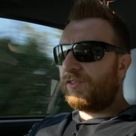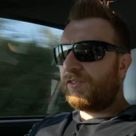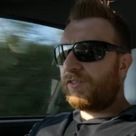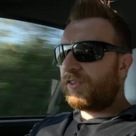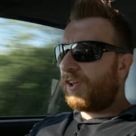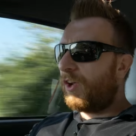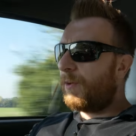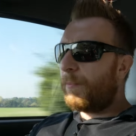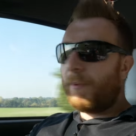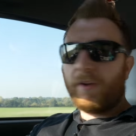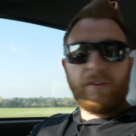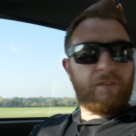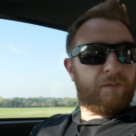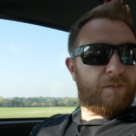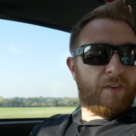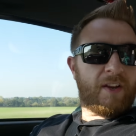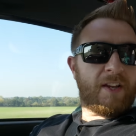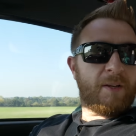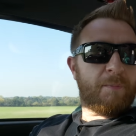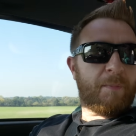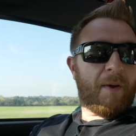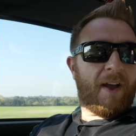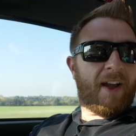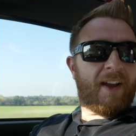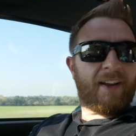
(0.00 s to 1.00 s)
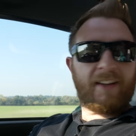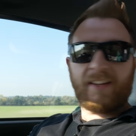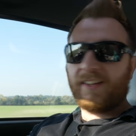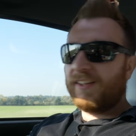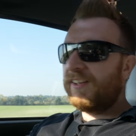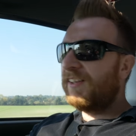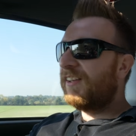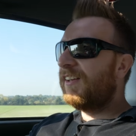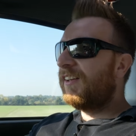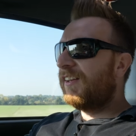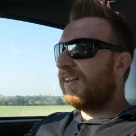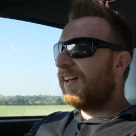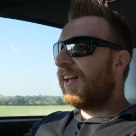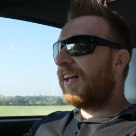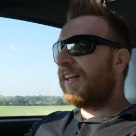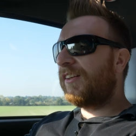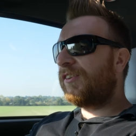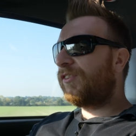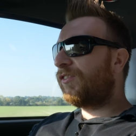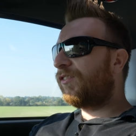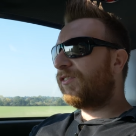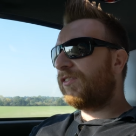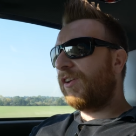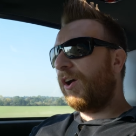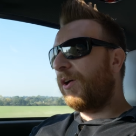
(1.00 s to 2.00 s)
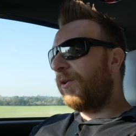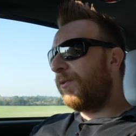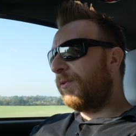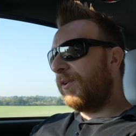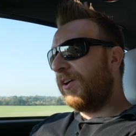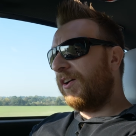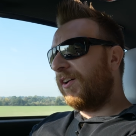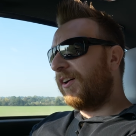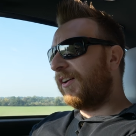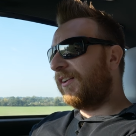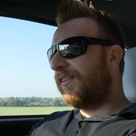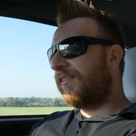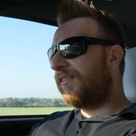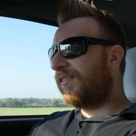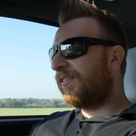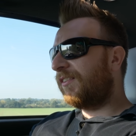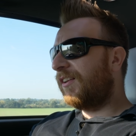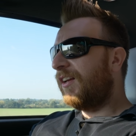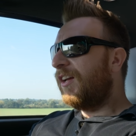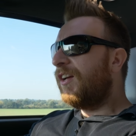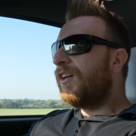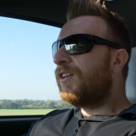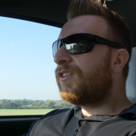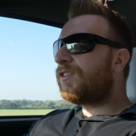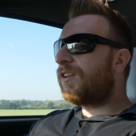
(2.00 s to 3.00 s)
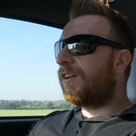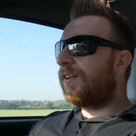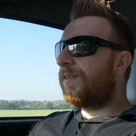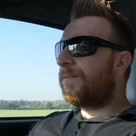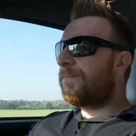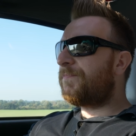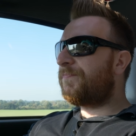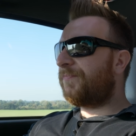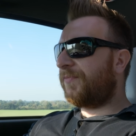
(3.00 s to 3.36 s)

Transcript: so much feedback. Yeah. It's so nice. It's,